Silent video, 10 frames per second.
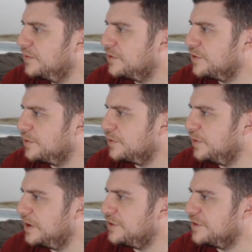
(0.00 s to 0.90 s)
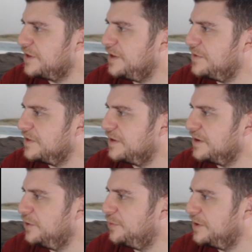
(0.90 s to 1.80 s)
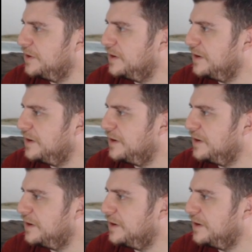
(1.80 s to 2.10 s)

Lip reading: There's a way to just keep it open.